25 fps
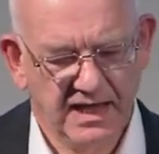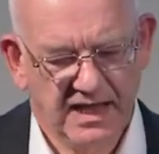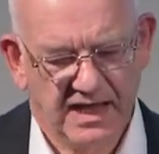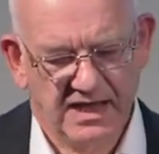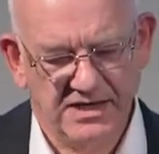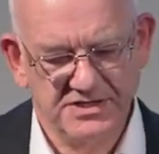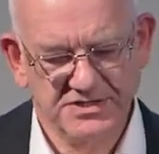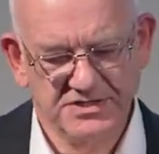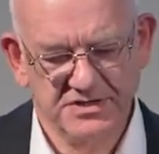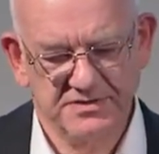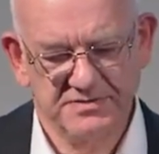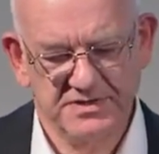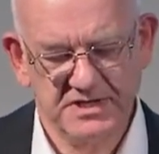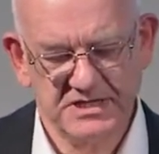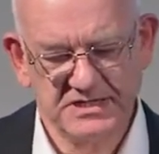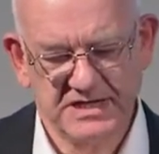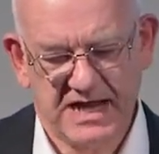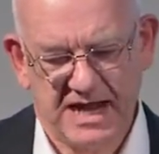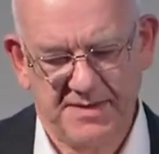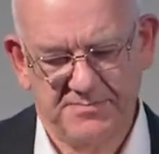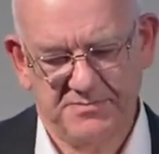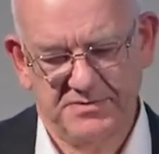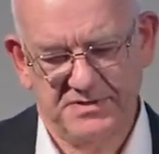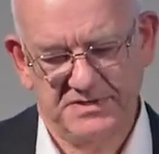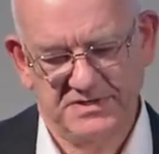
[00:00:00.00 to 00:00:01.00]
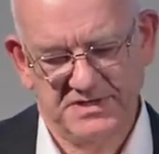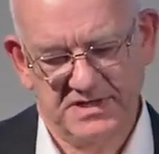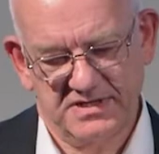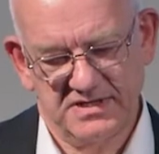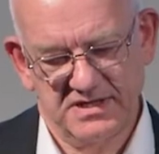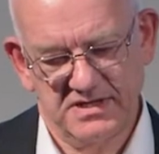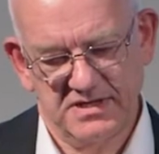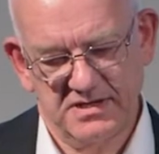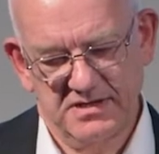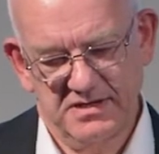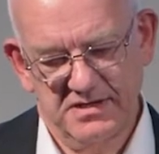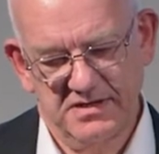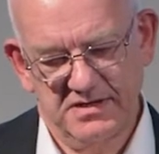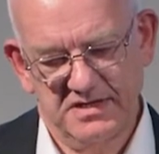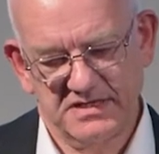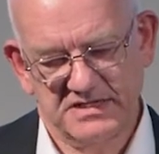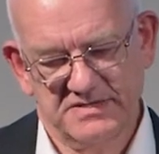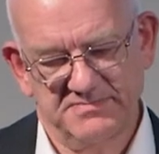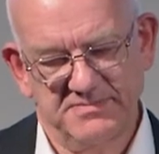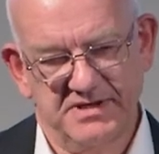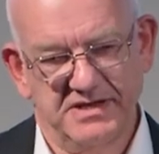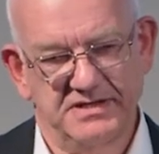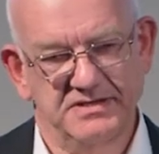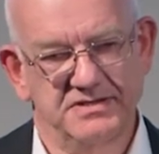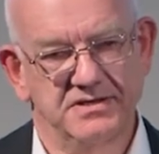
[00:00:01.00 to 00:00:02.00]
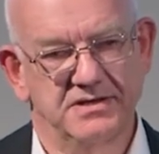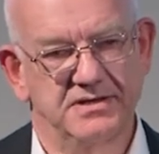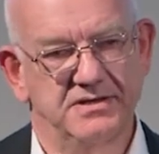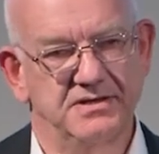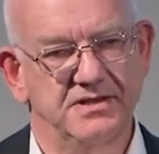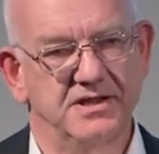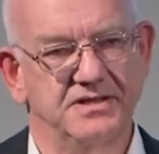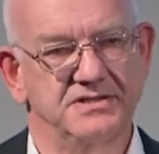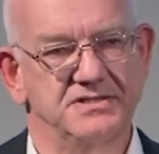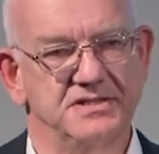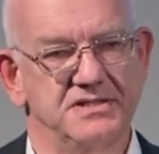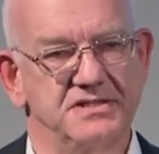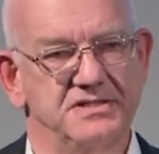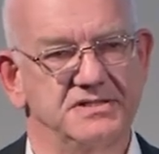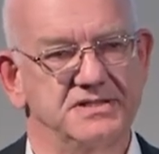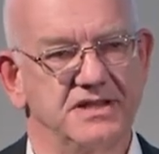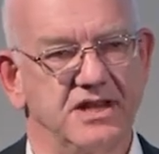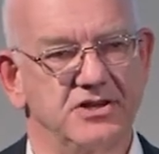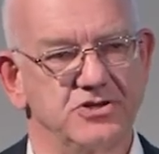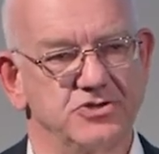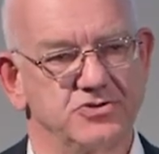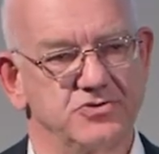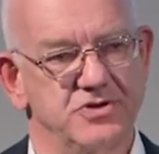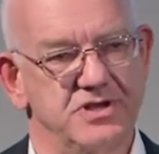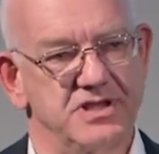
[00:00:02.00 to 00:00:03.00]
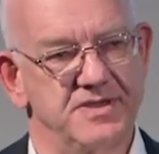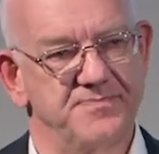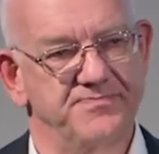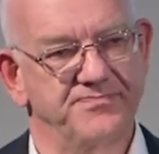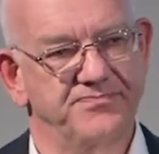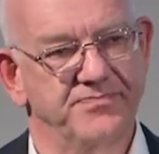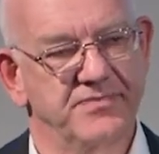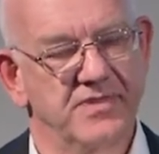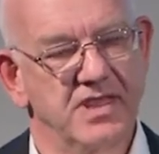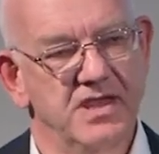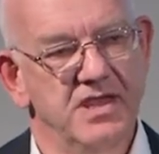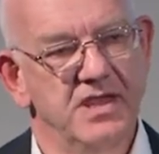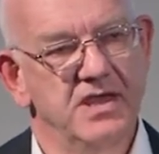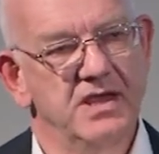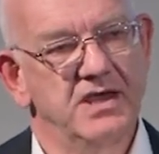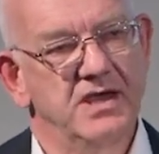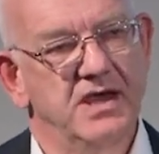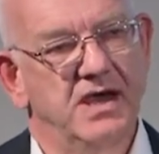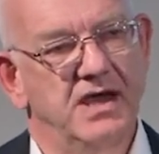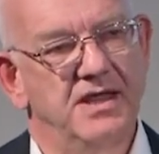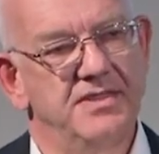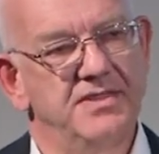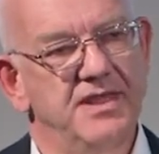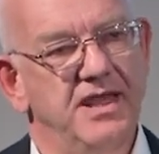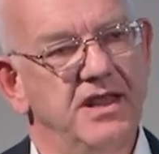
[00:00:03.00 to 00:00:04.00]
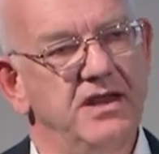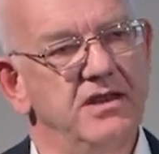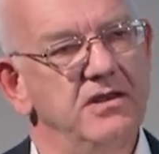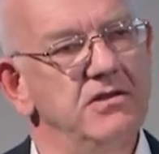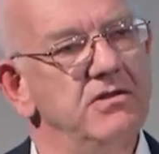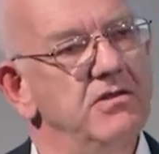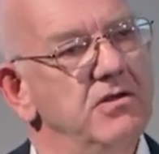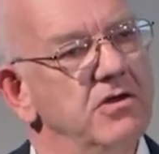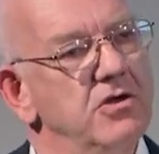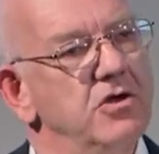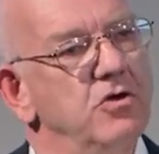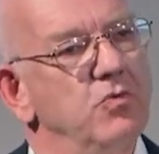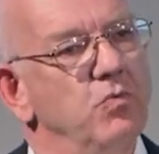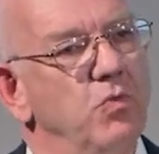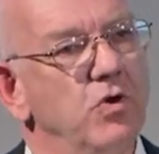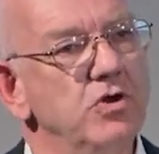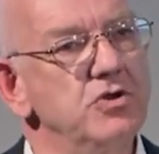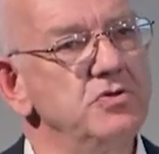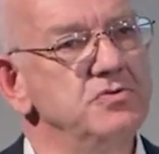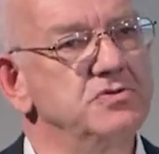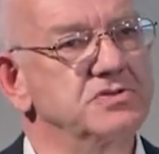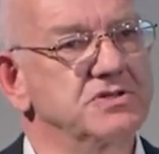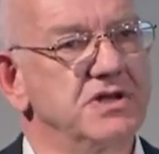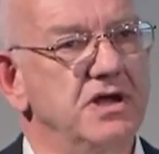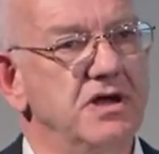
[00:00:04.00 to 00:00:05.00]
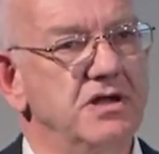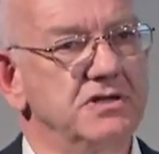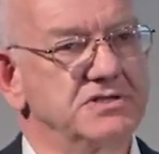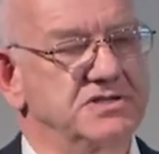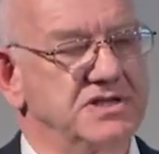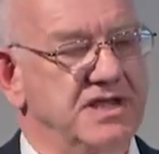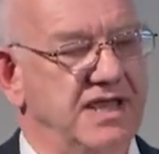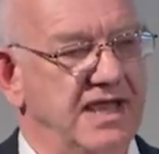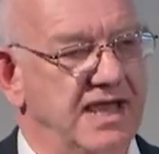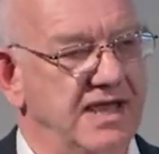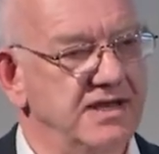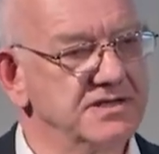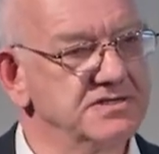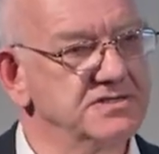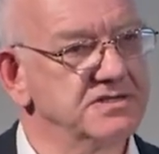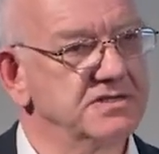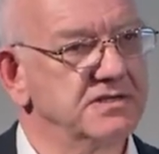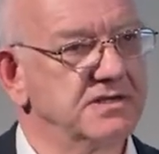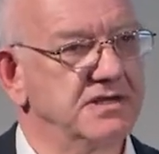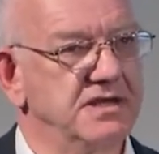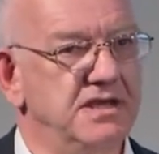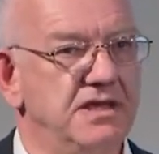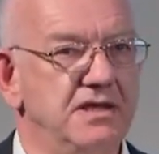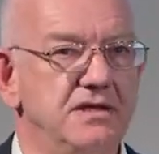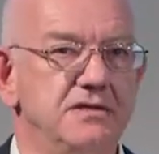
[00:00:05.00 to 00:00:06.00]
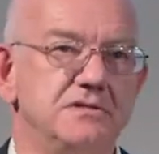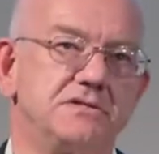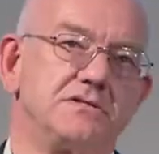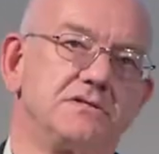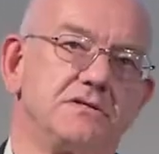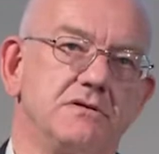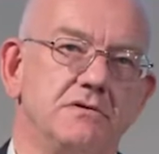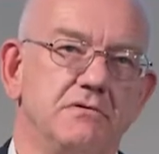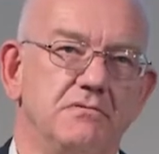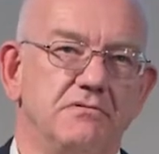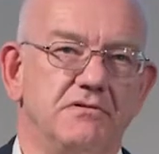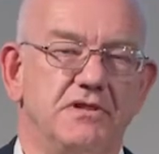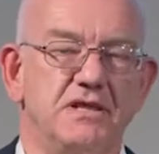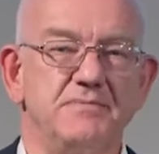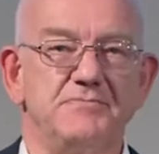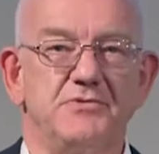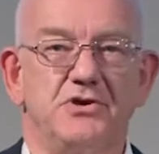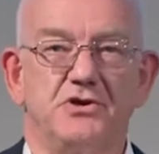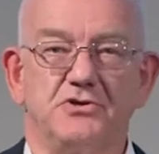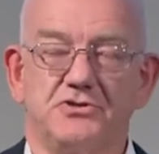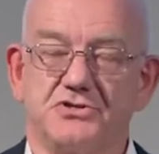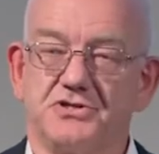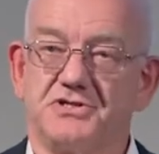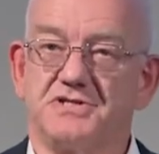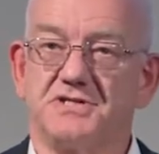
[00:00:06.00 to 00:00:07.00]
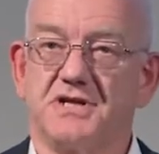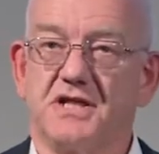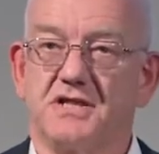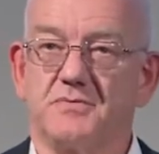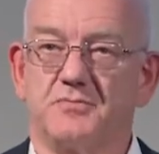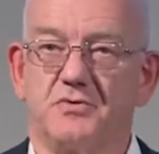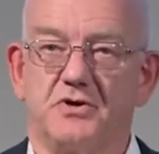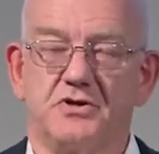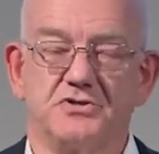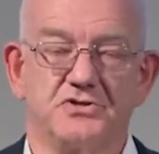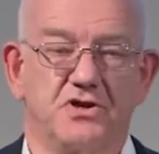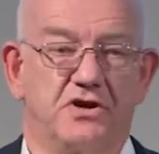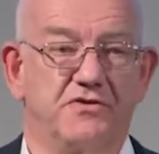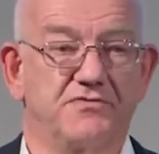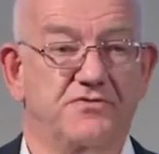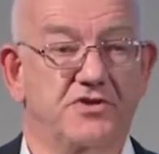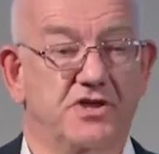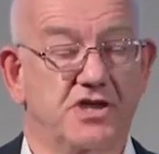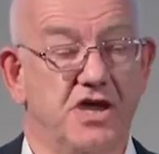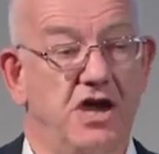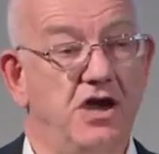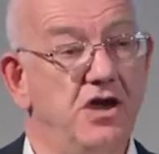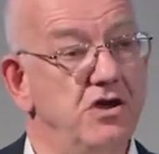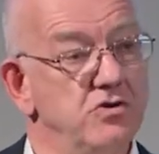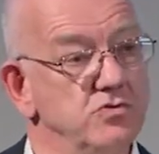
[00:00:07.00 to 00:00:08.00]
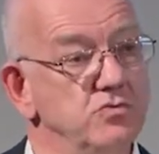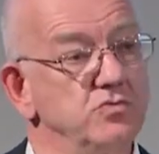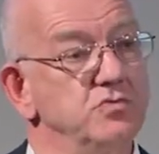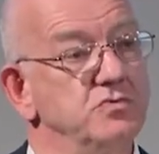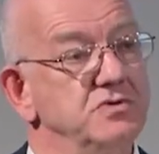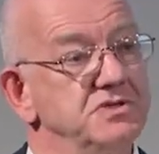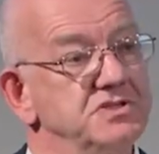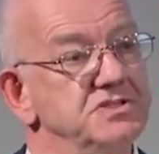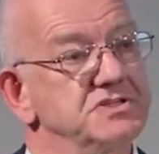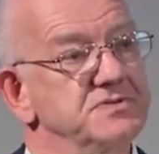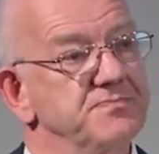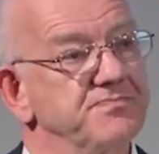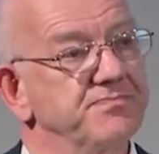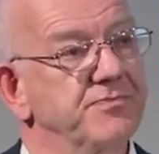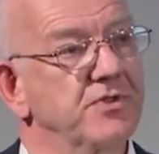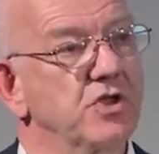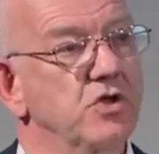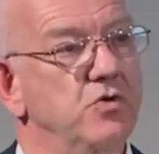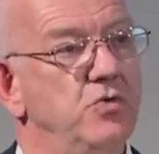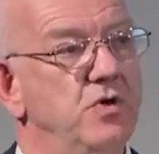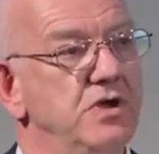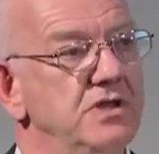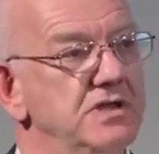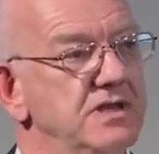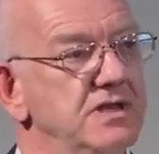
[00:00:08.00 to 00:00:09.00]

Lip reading: And so this happens in the early to mid-19th century. And then what you start to get is the emergence, in other words, of codes, quite